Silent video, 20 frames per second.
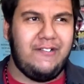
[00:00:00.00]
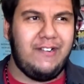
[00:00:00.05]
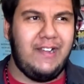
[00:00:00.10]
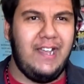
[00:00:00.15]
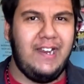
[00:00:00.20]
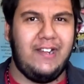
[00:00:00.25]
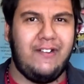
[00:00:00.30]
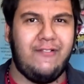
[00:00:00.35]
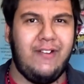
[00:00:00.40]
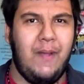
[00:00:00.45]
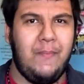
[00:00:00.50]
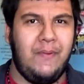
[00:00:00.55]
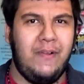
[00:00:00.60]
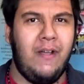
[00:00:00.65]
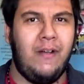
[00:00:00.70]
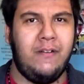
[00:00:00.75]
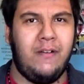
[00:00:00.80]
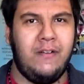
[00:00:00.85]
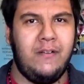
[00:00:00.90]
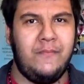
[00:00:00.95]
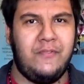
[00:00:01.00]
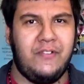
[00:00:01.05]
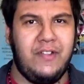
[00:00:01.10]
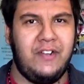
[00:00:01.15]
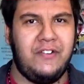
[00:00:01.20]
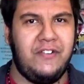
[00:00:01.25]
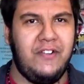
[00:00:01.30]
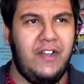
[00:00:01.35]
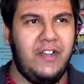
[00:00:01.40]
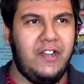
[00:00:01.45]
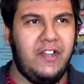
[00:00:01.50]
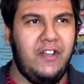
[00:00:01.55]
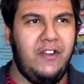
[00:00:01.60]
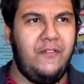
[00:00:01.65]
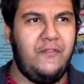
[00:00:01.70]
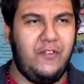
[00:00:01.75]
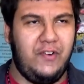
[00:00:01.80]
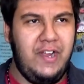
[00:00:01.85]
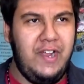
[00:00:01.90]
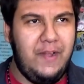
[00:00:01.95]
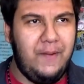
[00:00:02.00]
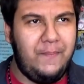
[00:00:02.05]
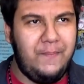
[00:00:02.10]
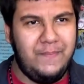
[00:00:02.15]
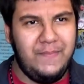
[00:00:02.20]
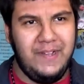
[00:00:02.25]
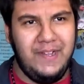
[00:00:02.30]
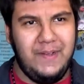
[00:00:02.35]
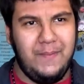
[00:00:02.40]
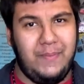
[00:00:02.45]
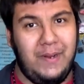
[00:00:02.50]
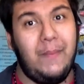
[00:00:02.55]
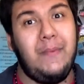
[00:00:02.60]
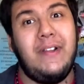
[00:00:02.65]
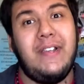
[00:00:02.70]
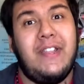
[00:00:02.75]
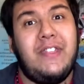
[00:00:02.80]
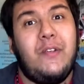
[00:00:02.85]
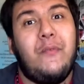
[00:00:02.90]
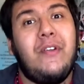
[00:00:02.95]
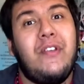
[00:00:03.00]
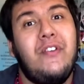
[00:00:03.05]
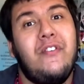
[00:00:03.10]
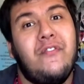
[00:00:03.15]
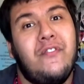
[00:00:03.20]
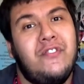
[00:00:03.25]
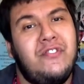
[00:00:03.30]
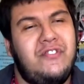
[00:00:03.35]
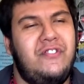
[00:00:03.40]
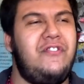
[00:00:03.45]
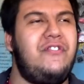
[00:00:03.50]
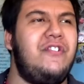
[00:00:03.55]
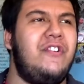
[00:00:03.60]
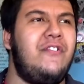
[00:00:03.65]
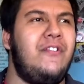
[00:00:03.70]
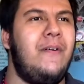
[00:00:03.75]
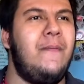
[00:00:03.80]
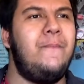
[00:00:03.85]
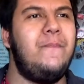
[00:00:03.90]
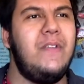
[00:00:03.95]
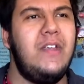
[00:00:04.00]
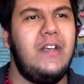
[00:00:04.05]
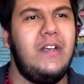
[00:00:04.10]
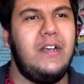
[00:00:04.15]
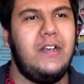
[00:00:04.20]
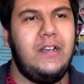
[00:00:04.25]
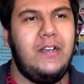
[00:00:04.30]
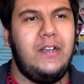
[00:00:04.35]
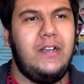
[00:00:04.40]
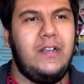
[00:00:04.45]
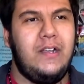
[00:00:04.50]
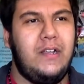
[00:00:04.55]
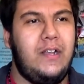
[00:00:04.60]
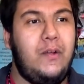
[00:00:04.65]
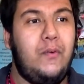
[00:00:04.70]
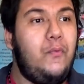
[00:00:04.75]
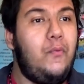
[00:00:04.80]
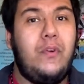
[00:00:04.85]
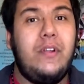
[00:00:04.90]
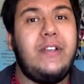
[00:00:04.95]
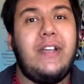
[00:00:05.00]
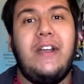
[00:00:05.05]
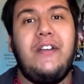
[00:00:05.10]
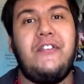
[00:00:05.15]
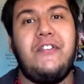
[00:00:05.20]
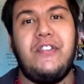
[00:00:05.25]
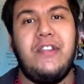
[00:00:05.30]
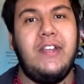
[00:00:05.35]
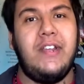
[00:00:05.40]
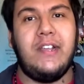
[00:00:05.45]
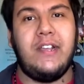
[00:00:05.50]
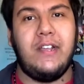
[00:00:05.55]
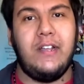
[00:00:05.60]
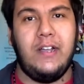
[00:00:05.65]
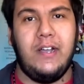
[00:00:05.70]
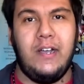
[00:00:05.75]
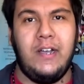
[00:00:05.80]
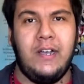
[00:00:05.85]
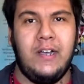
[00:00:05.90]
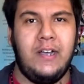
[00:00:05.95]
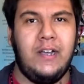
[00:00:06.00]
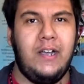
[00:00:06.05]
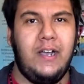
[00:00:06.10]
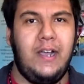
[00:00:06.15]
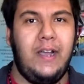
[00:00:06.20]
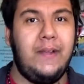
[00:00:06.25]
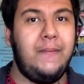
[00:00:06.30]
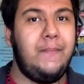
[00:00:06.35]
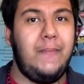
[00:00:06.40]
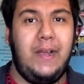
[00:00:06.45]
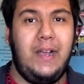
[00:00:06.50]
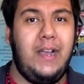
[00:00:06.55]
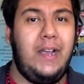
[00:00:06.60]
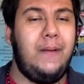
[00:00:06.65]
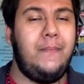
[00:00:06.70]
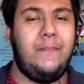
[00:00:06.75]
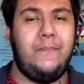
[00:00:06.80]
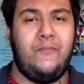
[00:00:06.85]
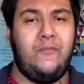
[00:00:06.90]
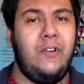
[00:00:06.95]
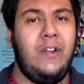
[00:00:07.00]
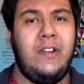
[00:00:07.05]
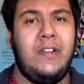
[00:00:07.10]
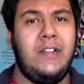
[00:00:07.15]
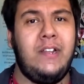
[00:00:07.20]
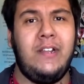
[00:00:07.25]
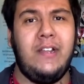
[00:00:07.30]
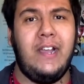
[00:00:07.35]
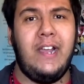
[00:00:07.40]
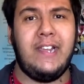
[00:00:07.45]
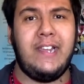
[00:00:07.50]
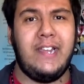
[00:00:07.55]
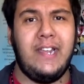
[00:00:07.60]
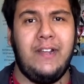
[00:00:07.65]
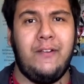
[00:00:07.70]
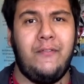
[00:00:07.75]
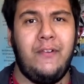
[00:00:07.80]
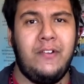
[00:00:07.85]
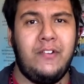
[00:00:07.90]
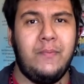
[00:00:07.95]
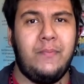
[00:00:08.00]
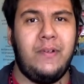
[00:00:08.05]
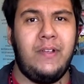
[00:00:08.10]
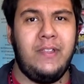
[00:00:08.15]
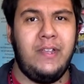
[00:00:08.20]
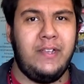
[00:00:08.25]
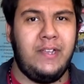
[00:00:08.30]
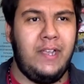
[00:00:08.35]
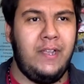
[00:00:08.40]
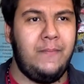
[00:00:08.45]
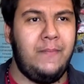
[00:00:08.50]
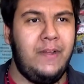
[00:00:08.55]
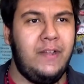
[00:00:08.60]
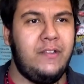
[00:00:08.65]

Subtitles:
kind of crapping out on him, so that's not good for him. But I'm gonna get the Wii U version. So what do you guys think? I'm ready. I can't wait to play that game.